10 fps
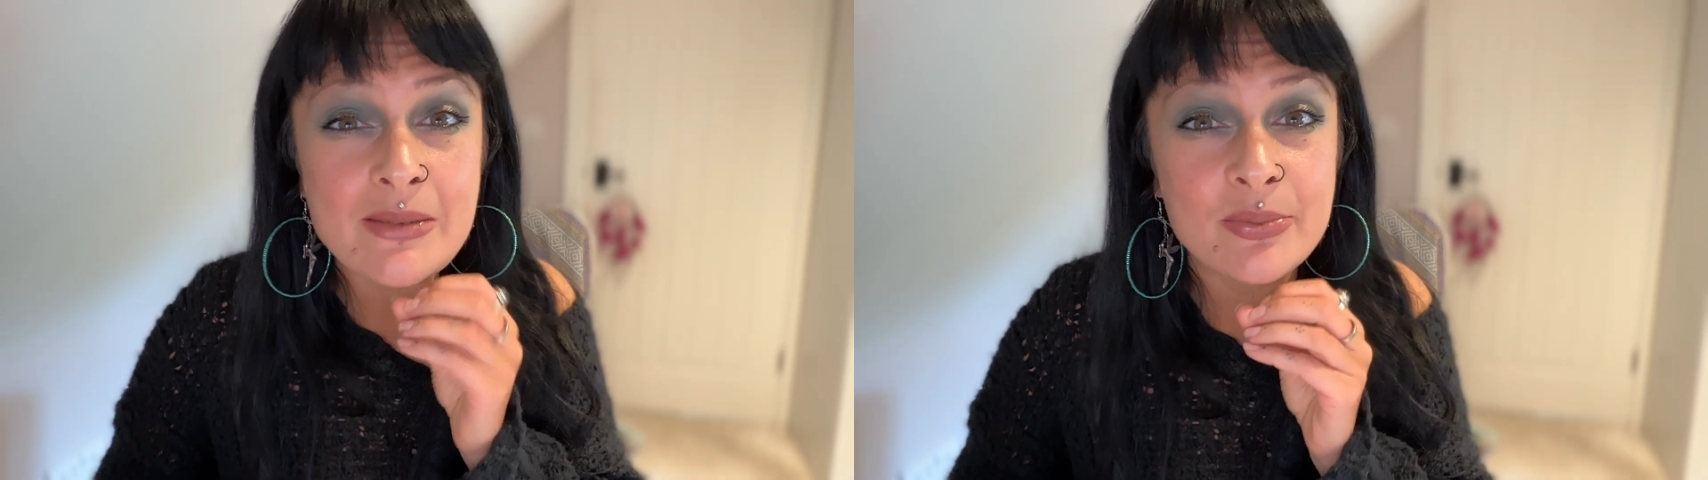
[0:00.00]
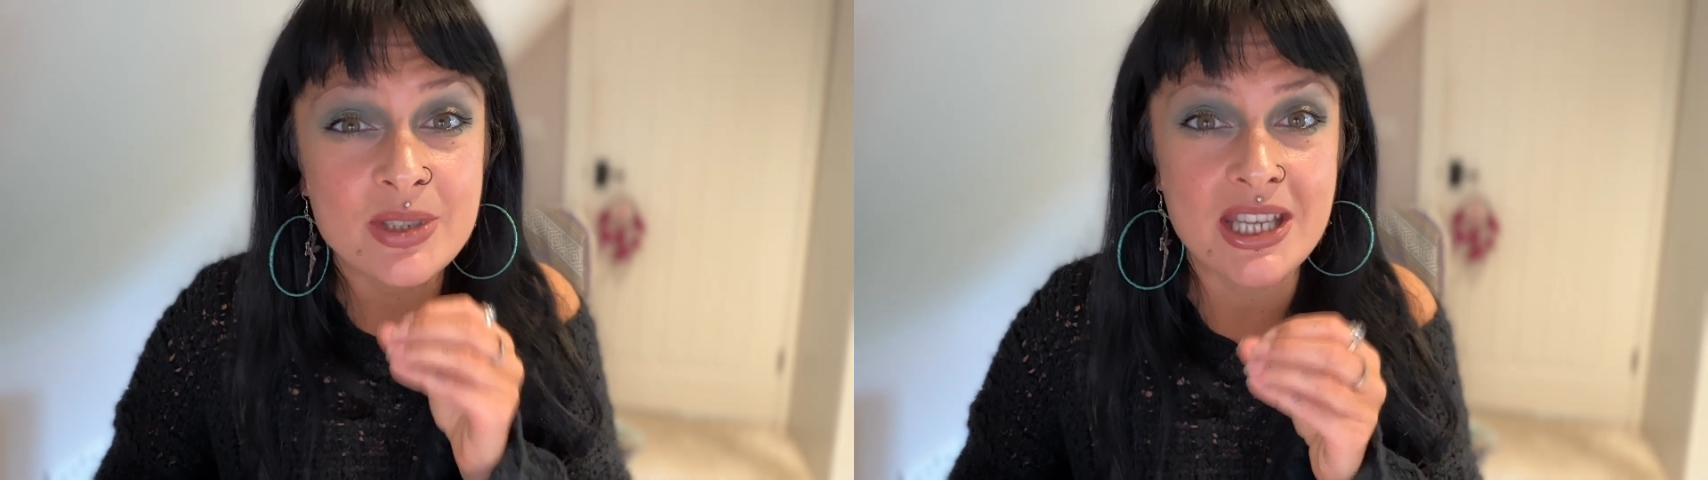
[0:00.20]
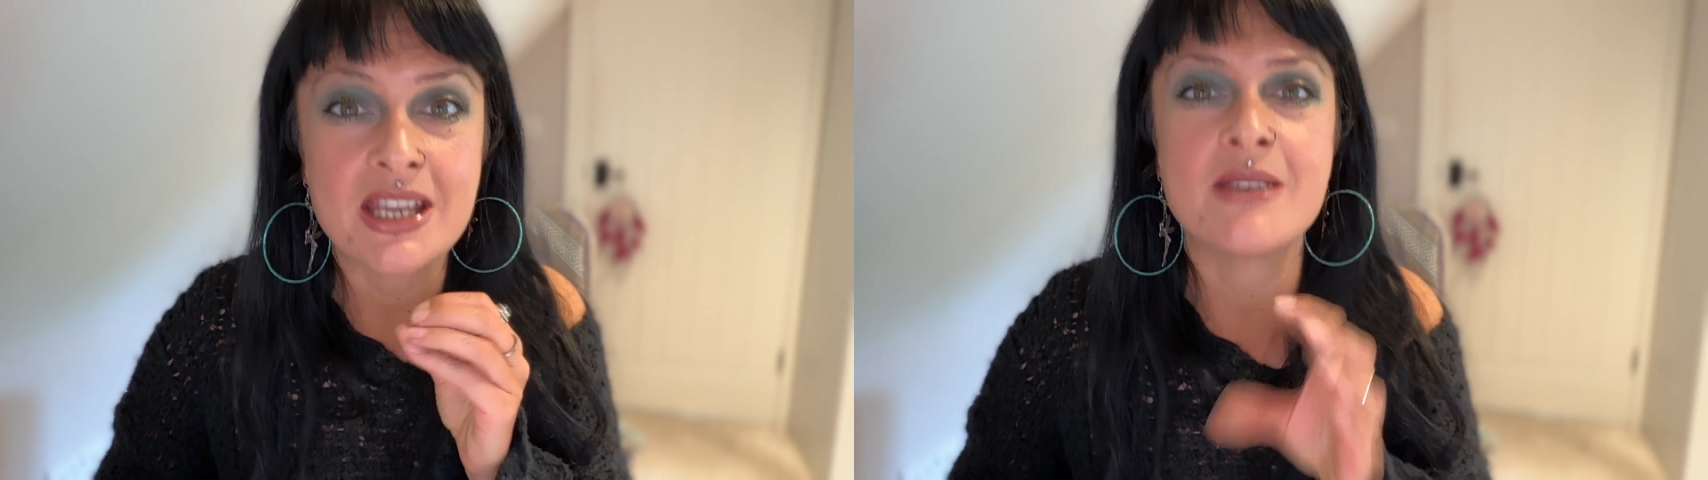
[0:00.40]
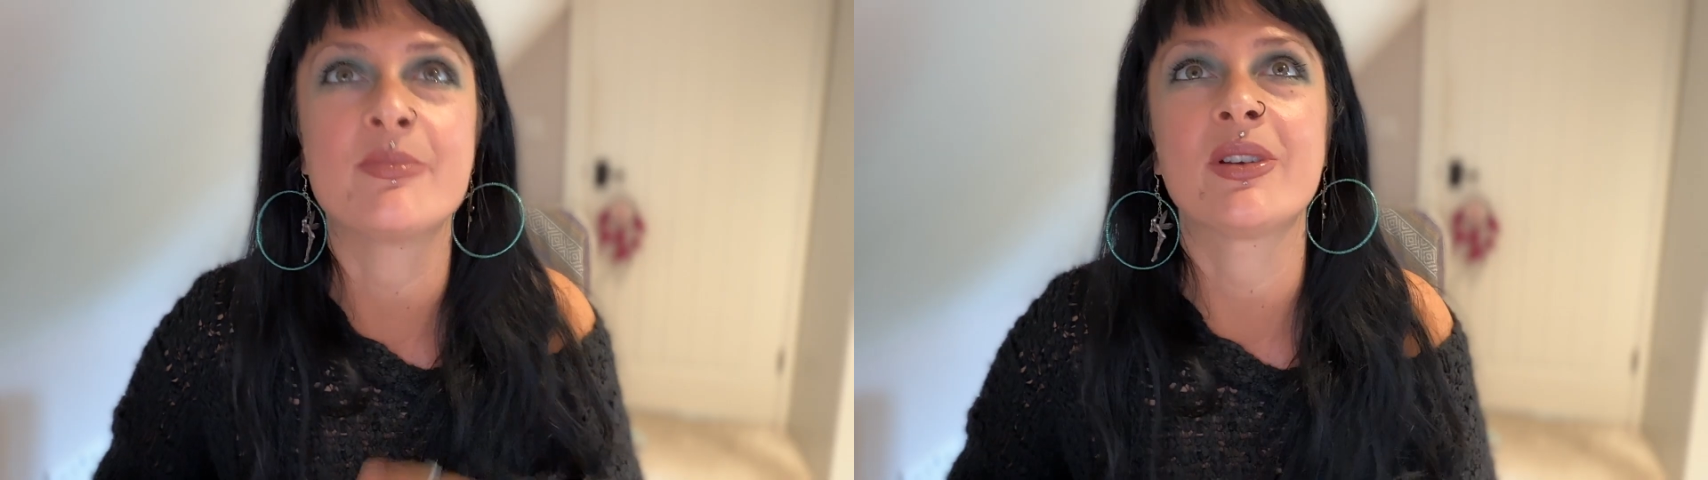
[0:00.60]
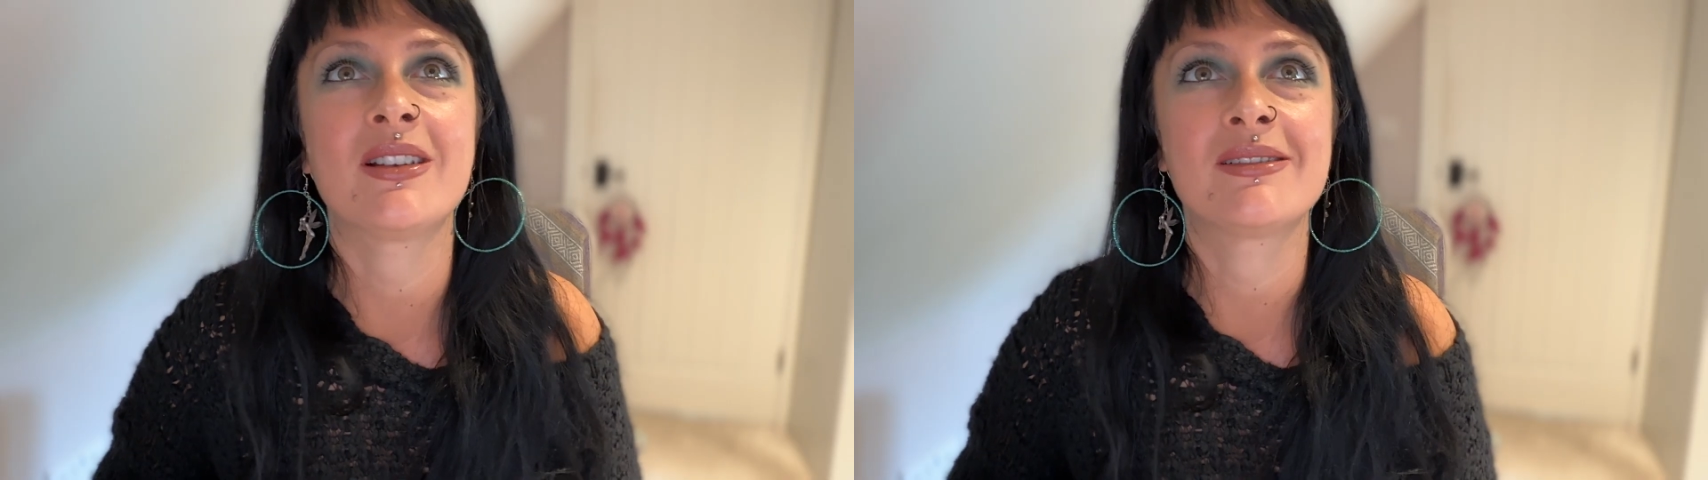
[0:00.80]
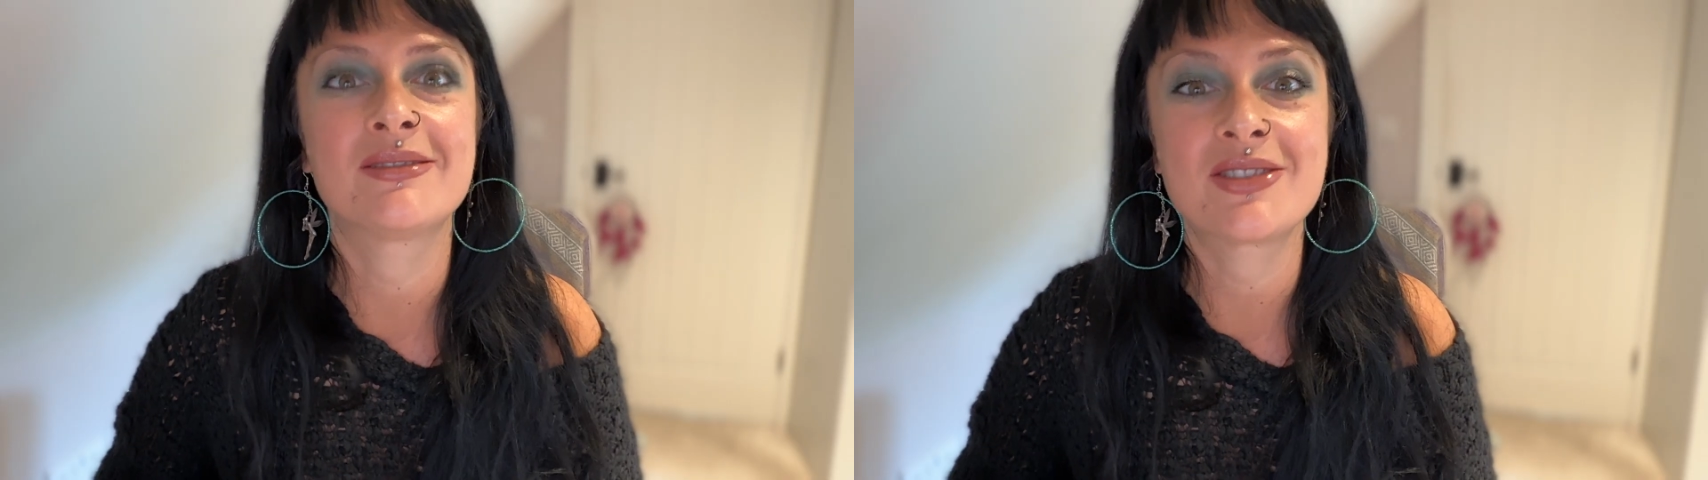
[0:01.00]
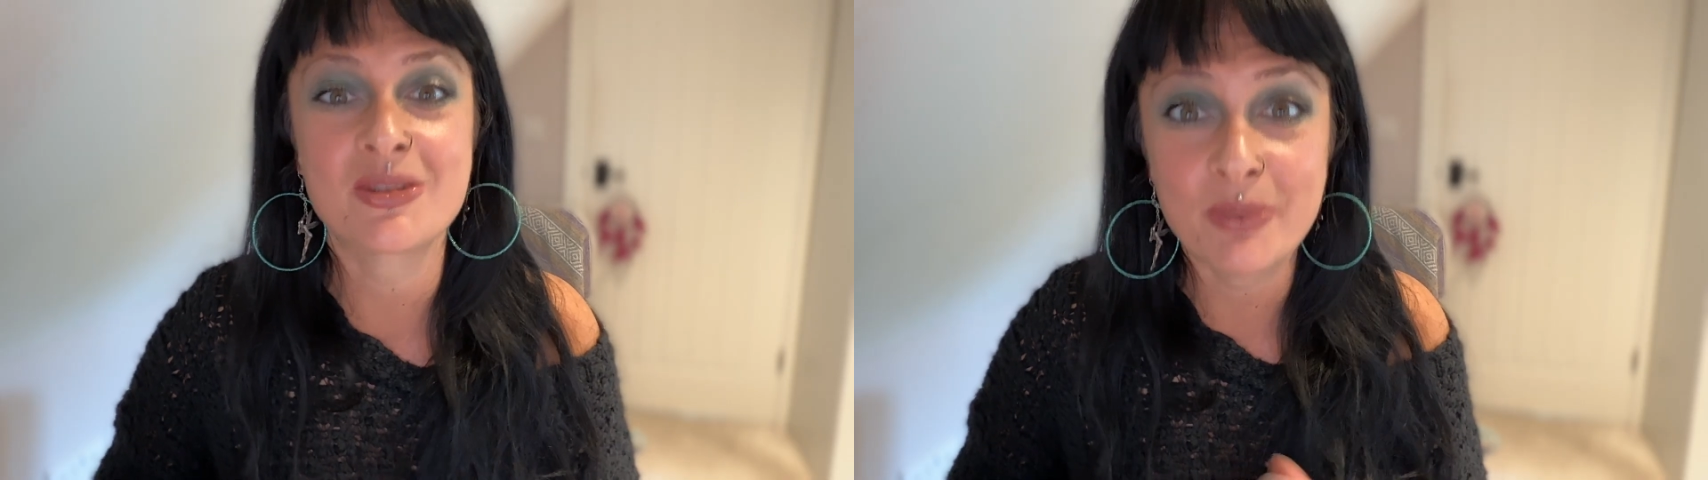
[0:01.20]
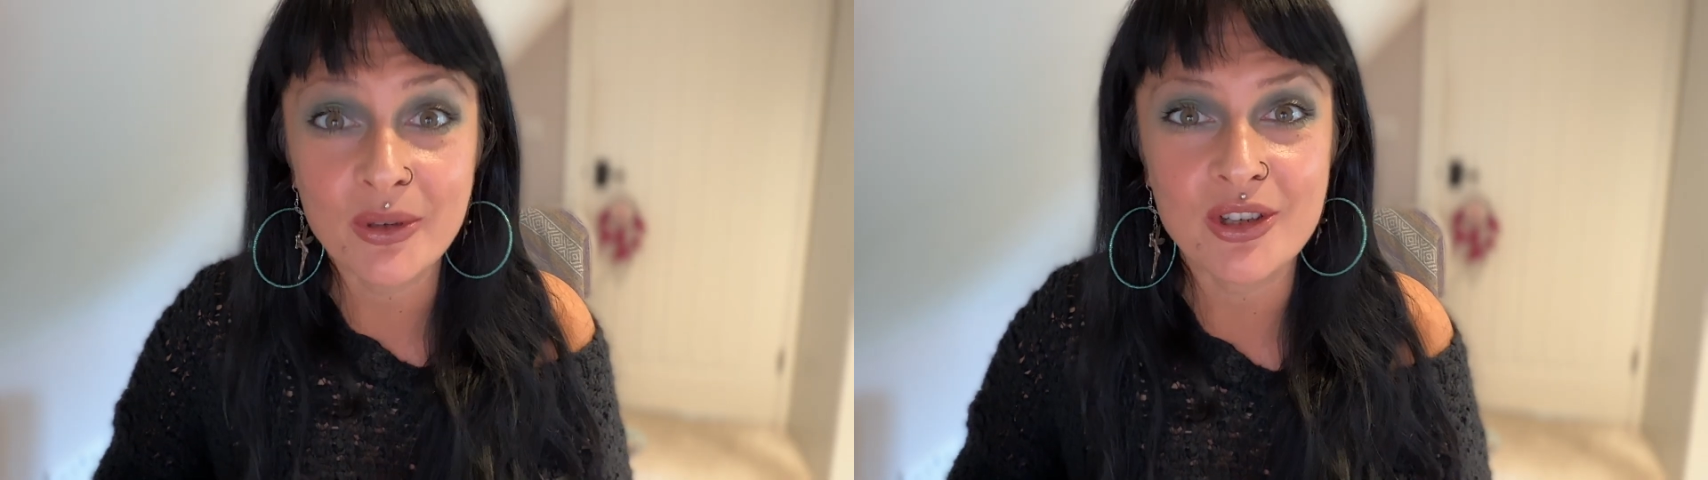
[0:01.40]
deep
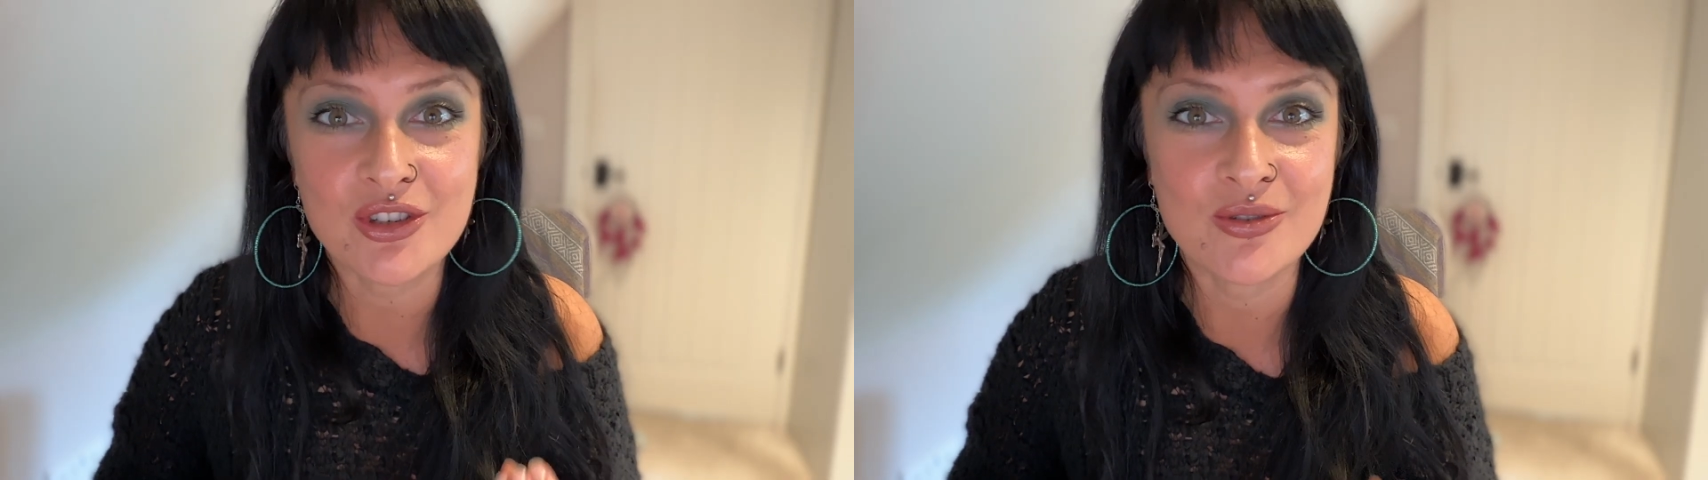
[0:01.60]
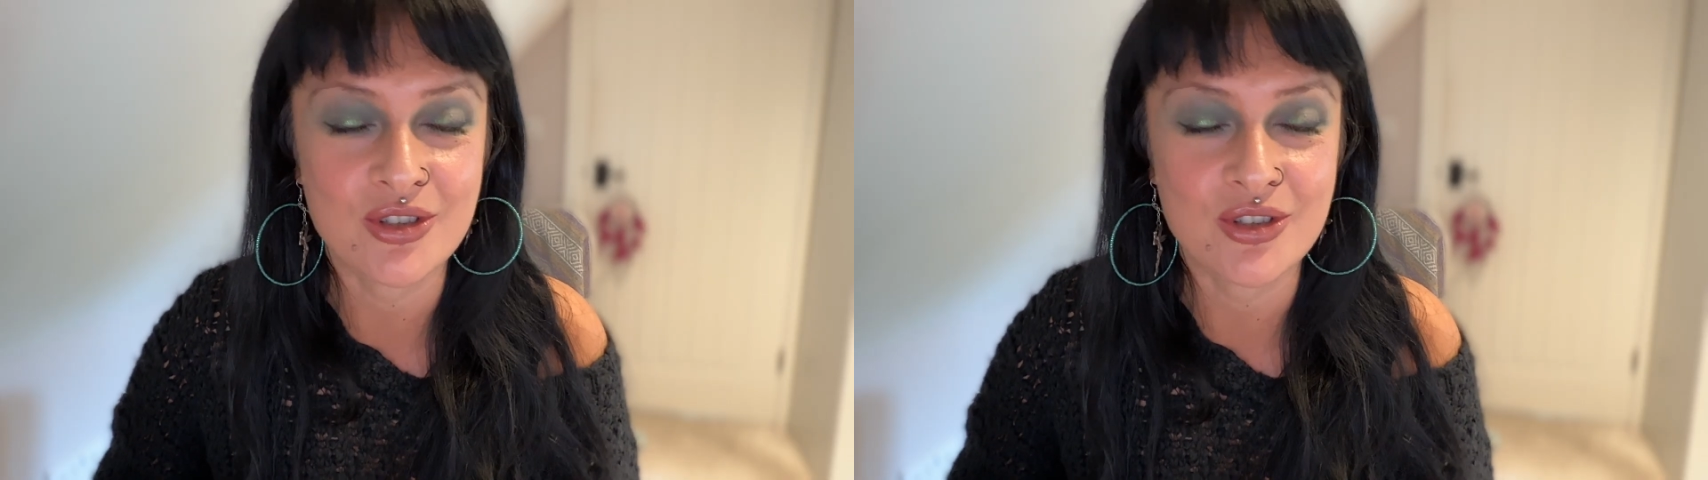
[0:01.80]
spiritual